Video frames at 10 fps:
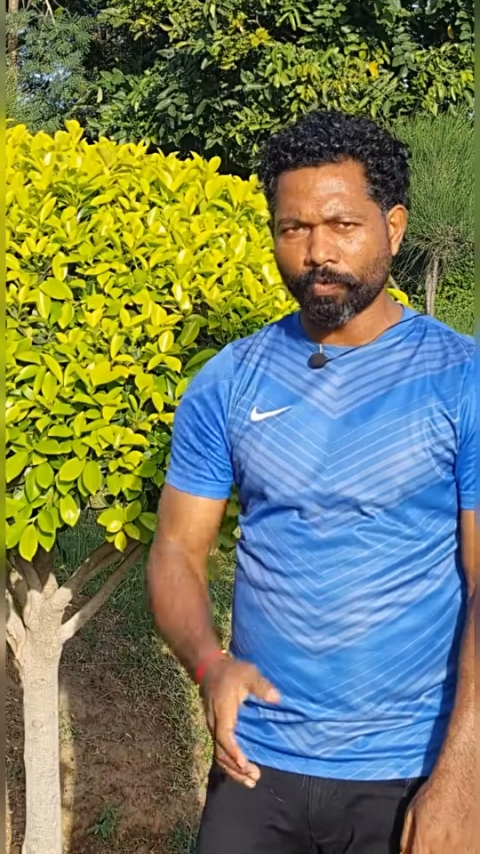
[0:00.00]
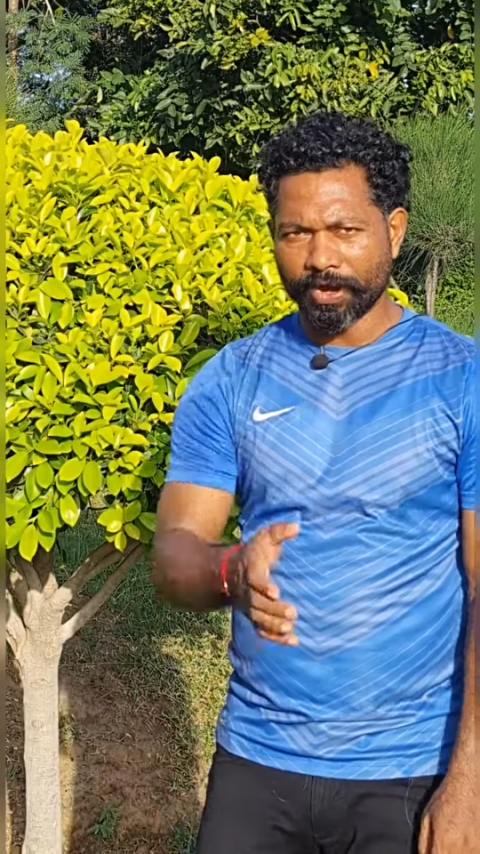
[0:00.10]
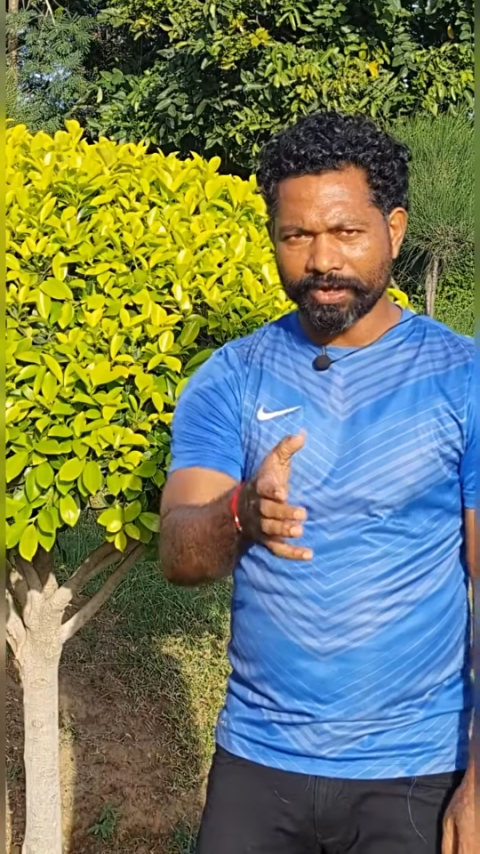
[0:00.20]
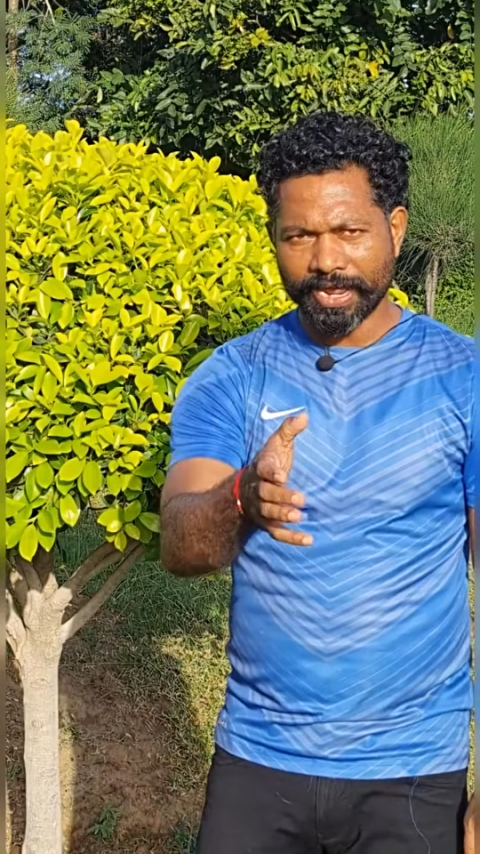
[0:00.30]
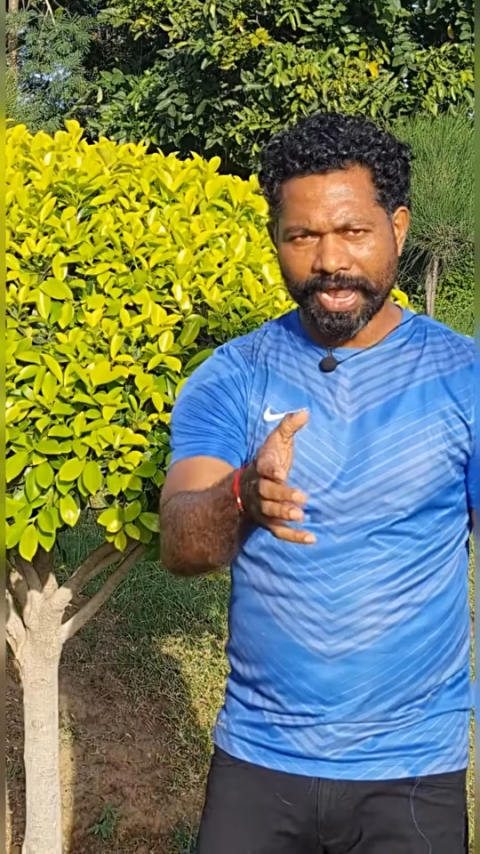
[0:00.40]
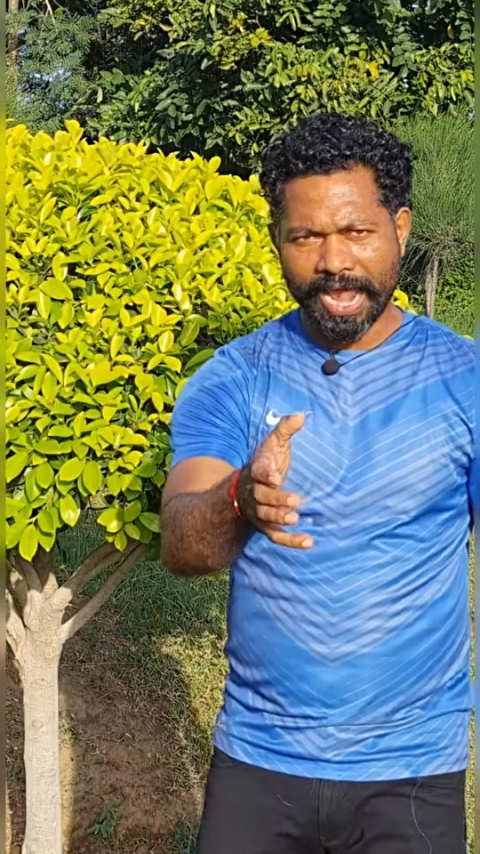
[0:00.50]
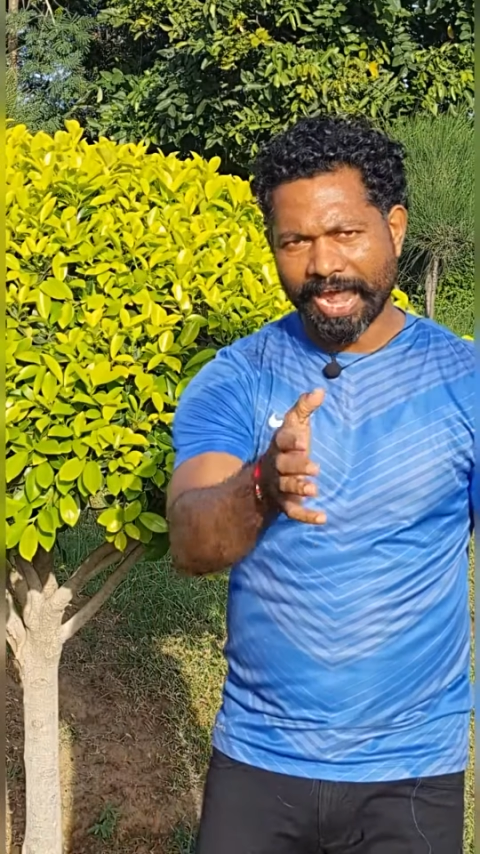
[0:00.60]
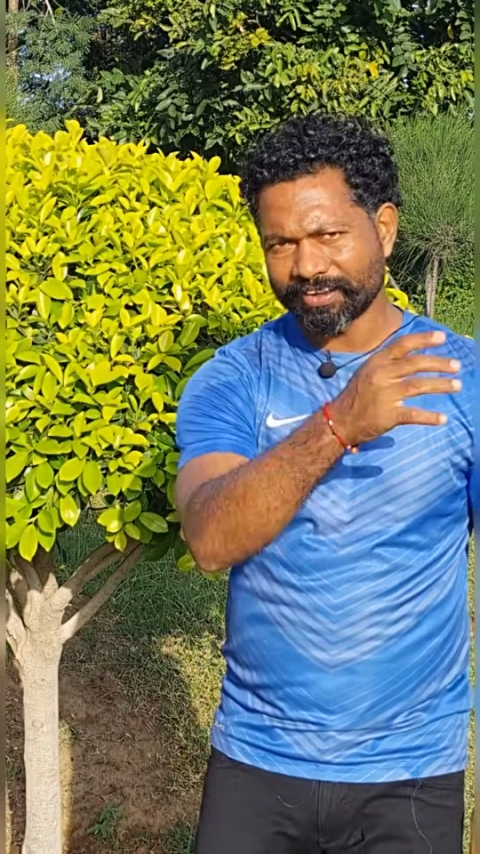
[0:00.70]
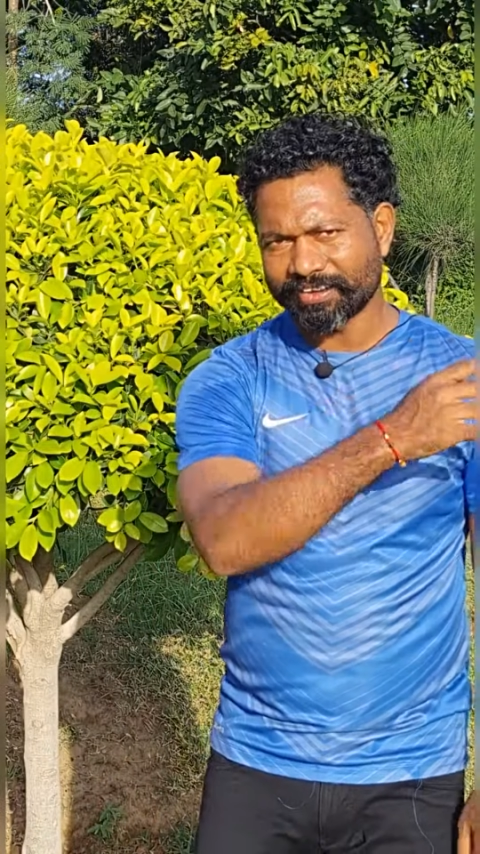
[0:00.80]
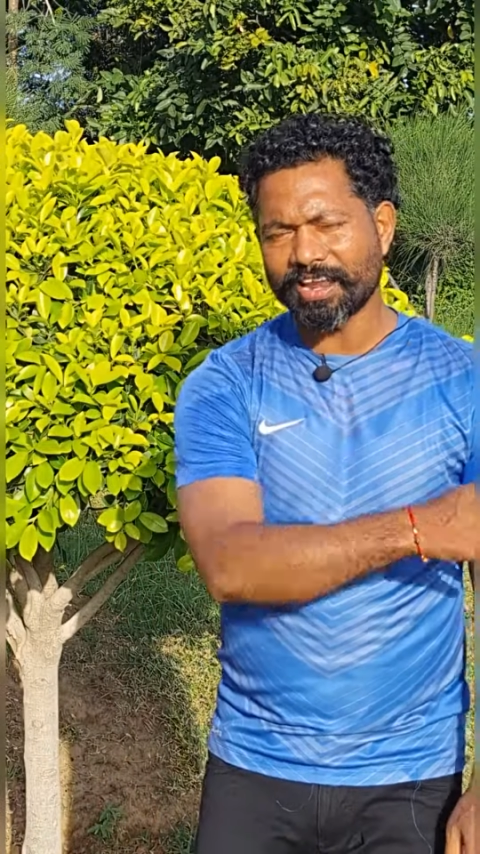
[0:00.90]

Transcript: one hand